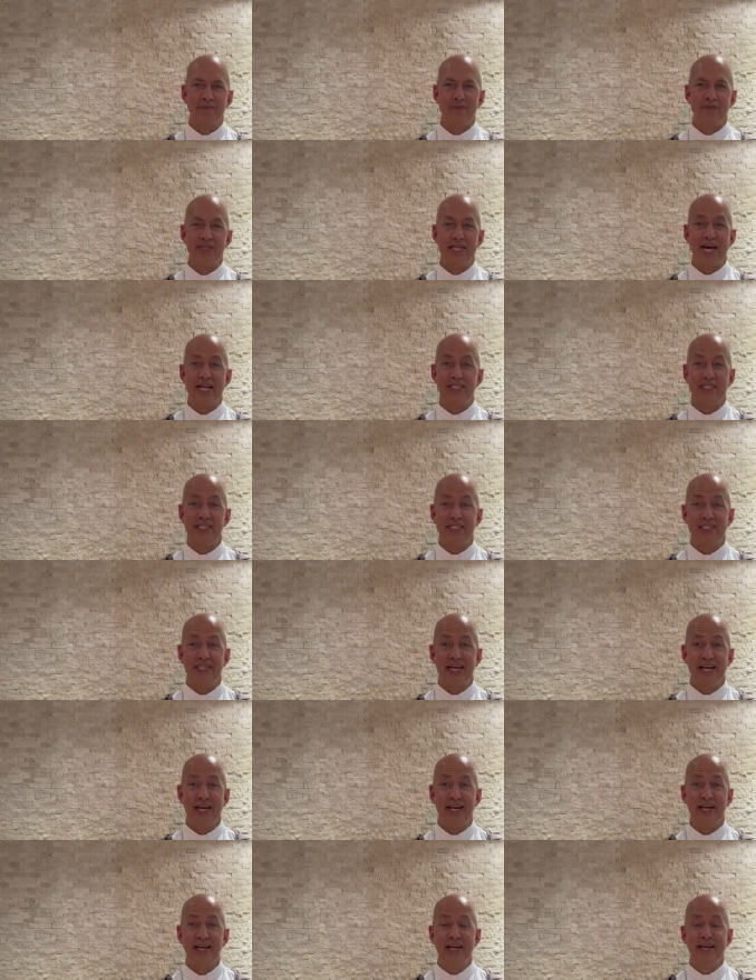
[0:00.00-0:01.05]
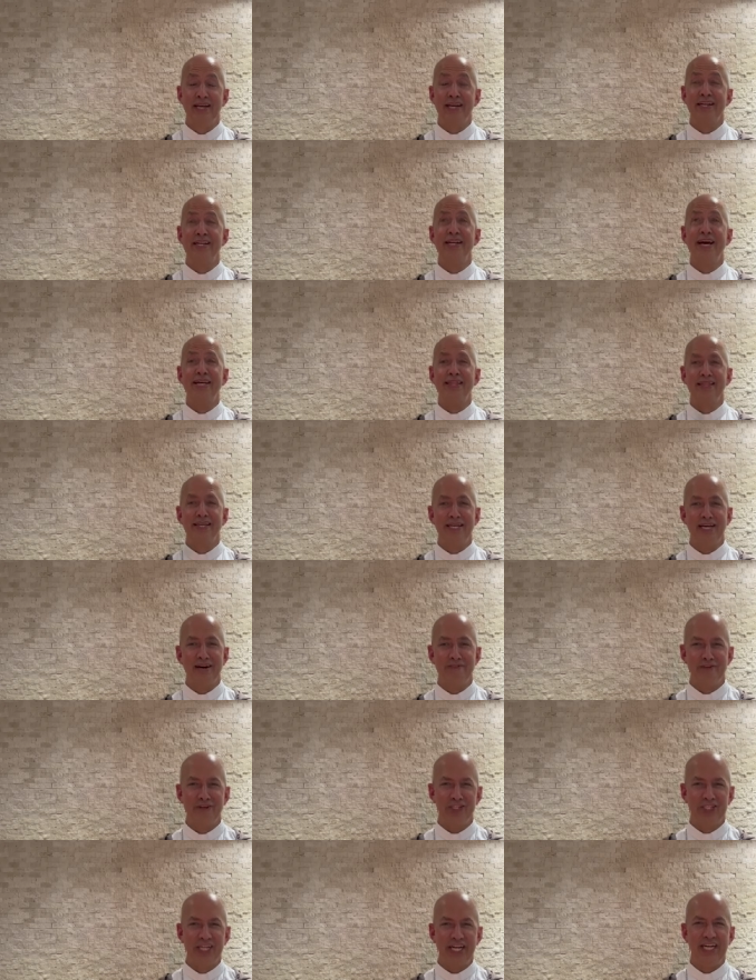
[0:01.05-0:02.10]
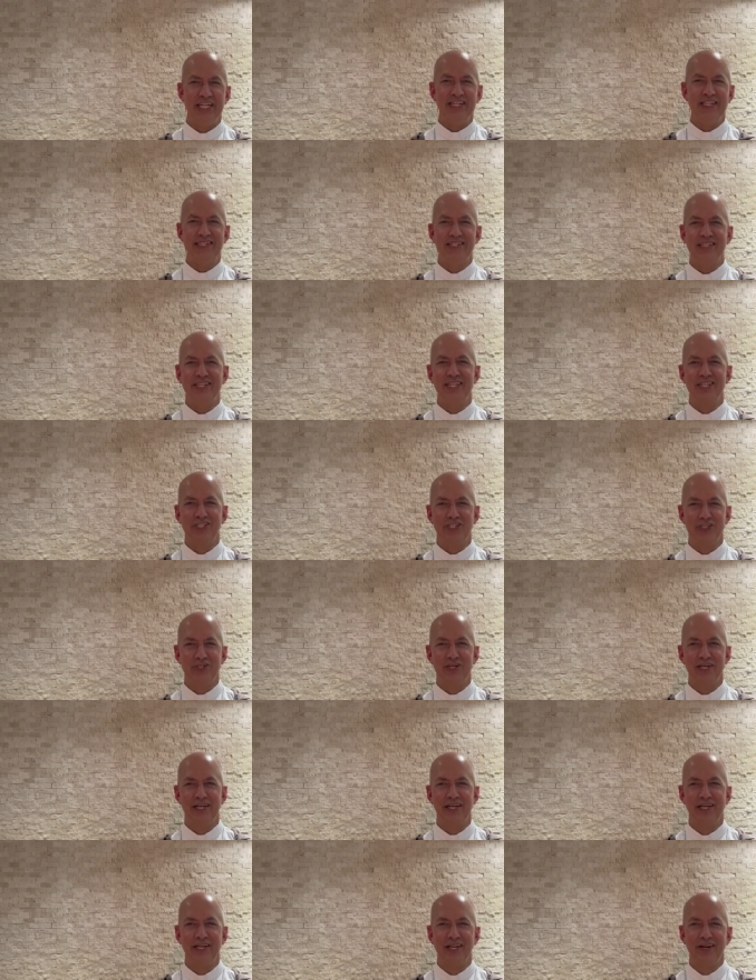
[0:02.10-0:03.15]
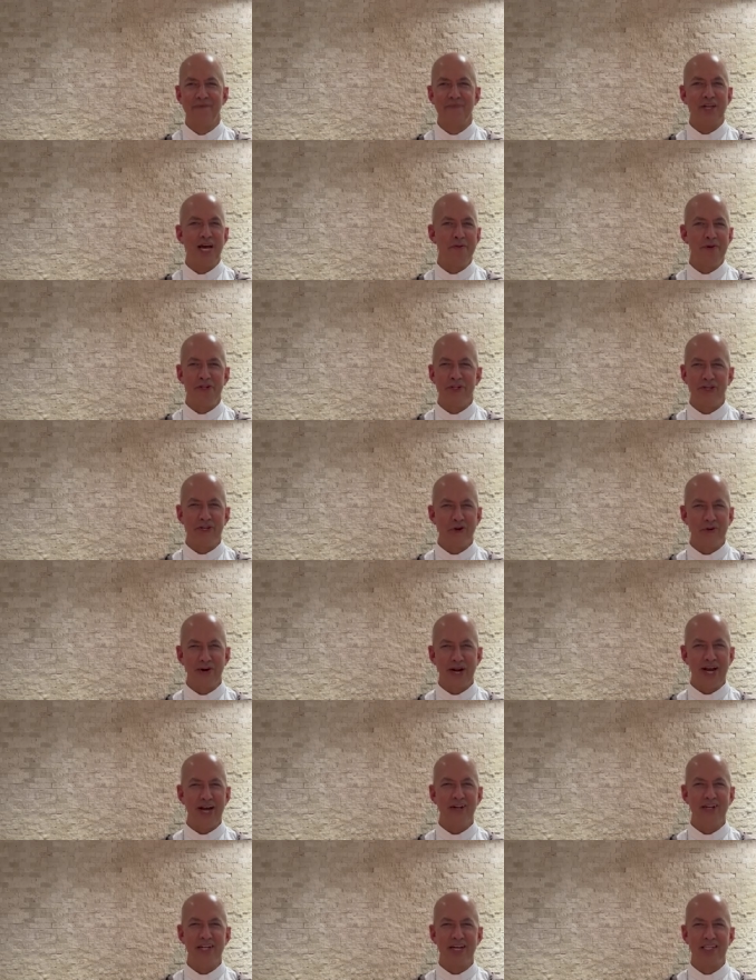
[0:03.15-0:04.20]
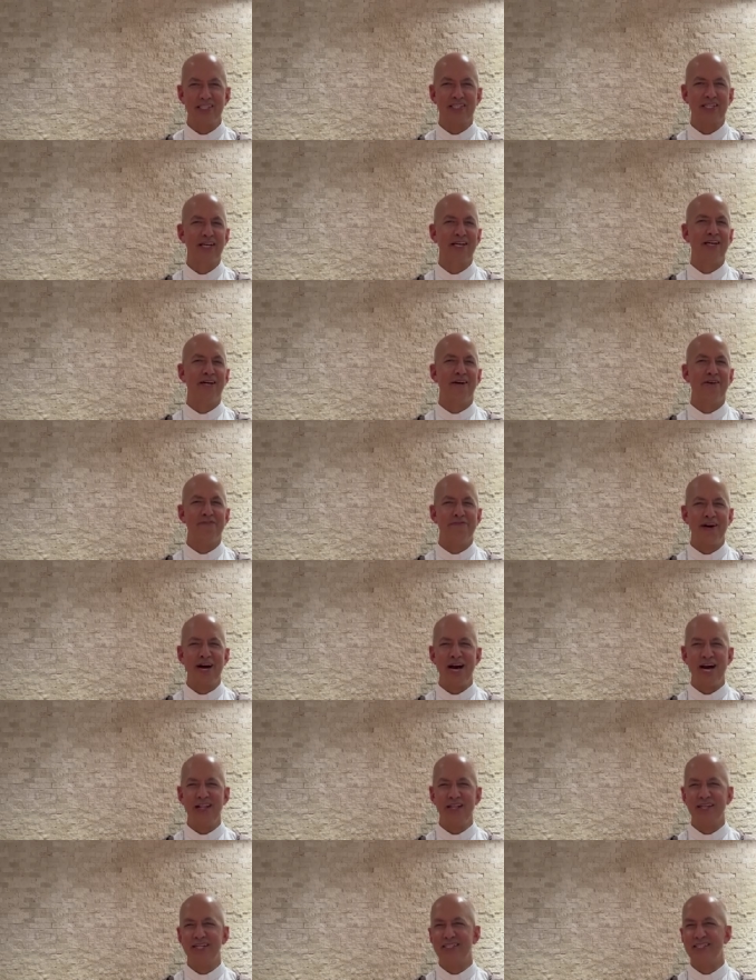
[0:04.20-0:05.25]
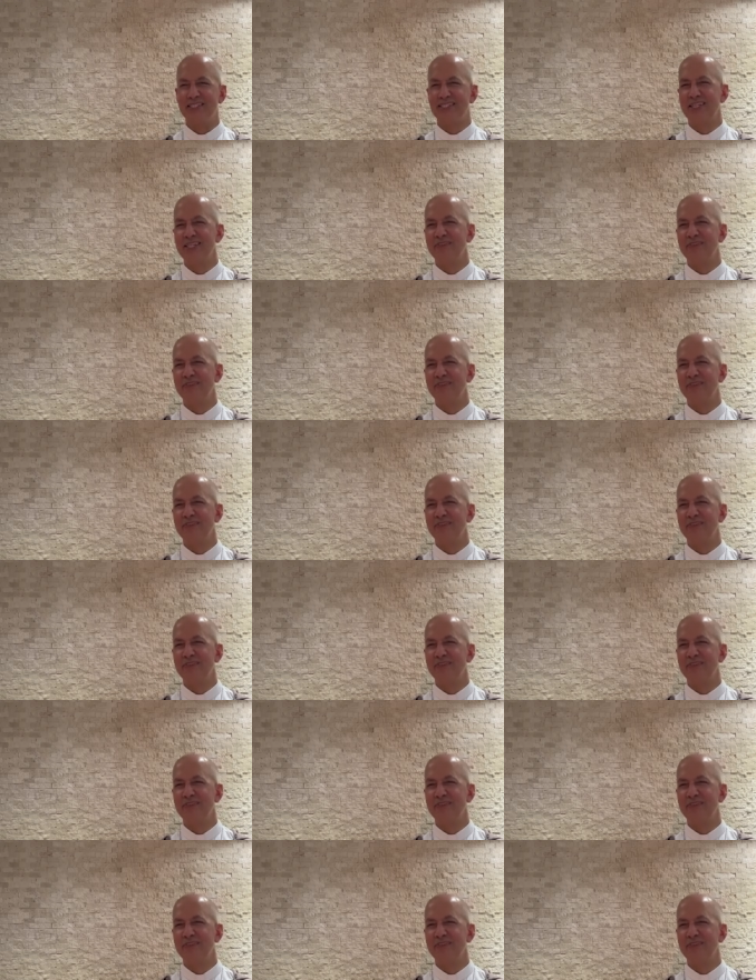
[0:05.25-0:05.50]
That is to say, nothing ever changes in history. I mean, look around us violence,